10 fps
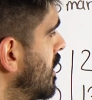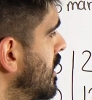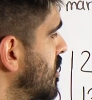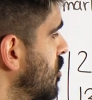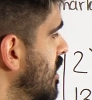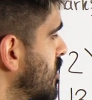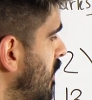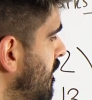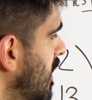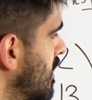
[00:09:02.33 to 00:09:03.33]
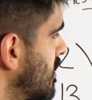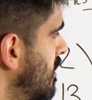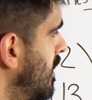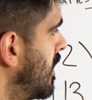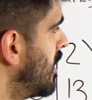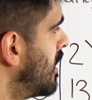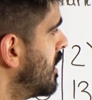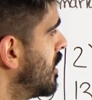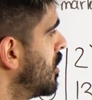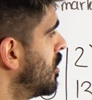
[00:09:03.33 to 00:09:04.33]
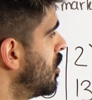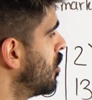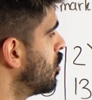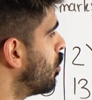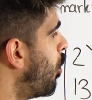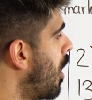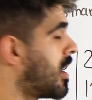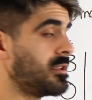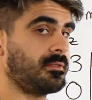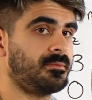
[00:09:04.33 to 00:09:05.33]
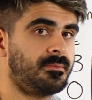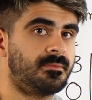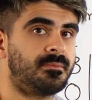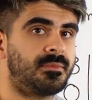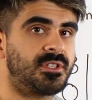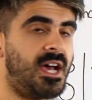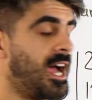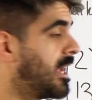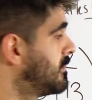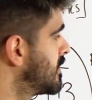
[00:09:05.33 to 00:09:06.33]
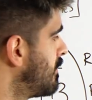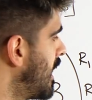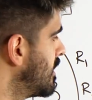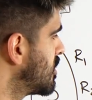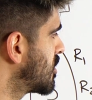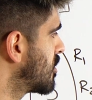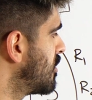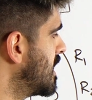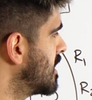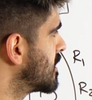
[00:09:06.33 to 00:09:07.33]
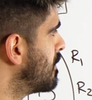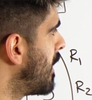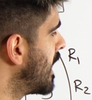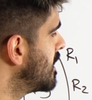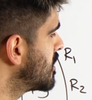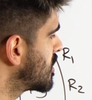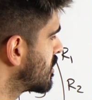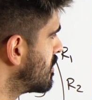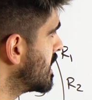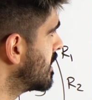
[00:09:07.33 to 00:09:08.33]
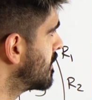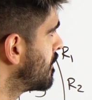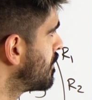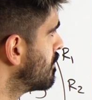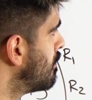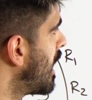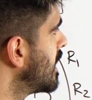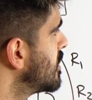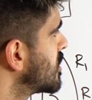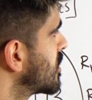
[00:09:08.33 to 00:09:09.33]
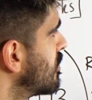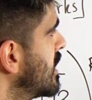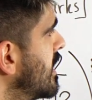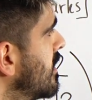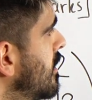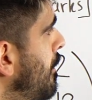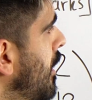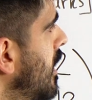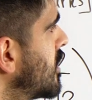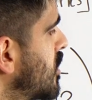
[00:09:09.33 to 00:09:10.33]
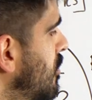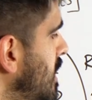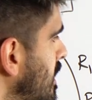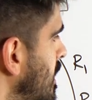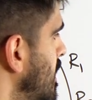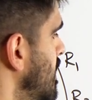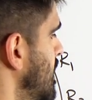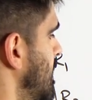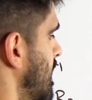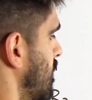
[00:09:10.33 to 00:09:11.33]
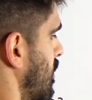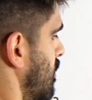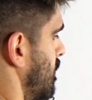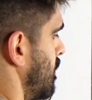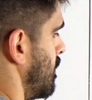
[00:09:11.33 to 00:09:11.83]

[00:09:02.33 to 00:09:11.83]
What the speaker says: Let's do this one first. 1 times minus 3 is minus 3. Minus 3 plus 3, 0.